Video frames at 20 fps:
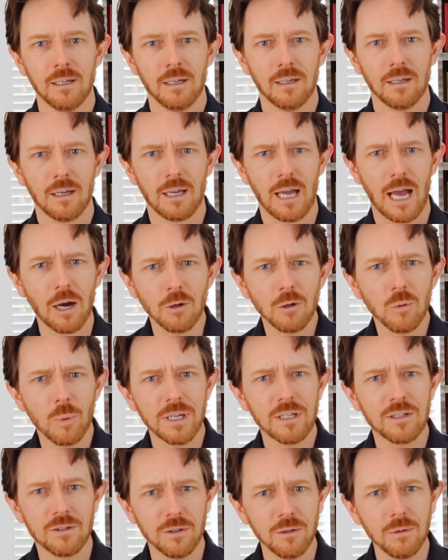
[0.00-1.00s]
How do
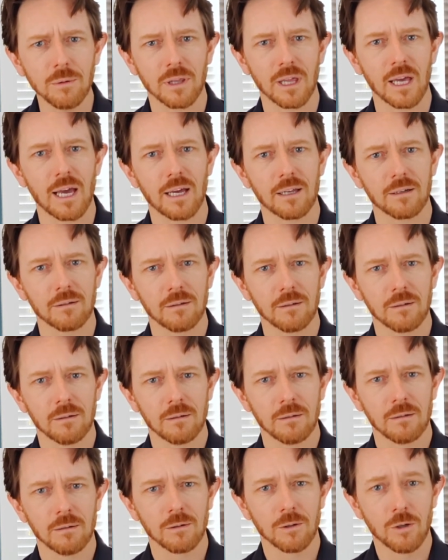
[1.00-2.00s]
we do that?
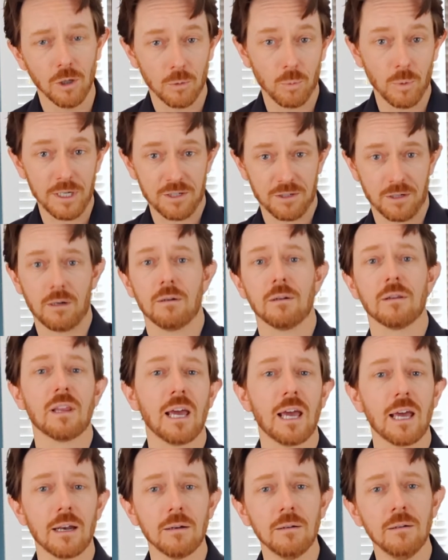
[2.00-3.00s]
Could we turn
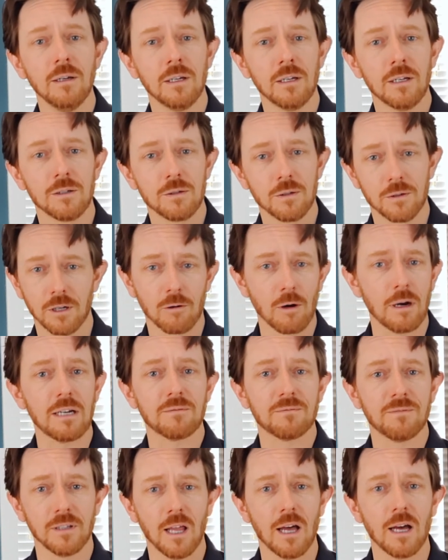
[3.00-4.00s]
then to the
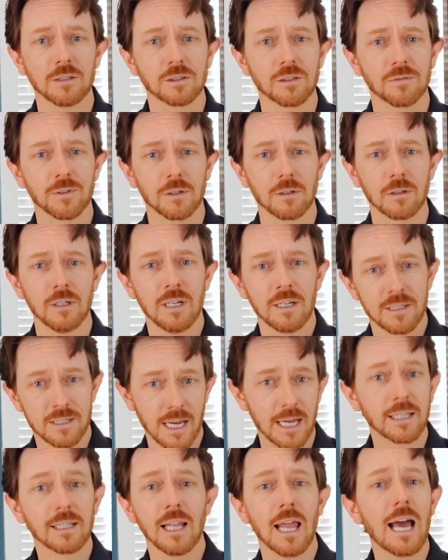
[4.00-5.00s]
great philosopher
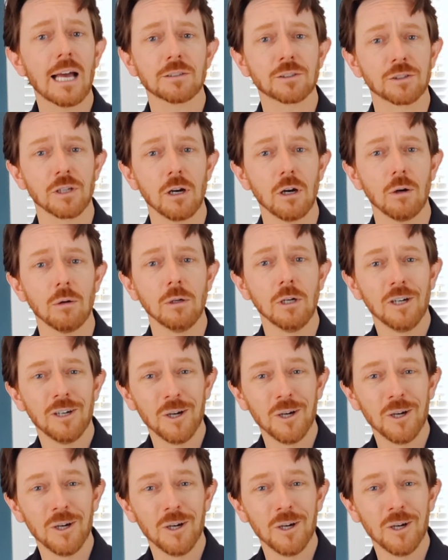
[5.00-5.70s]
Ted Lasso,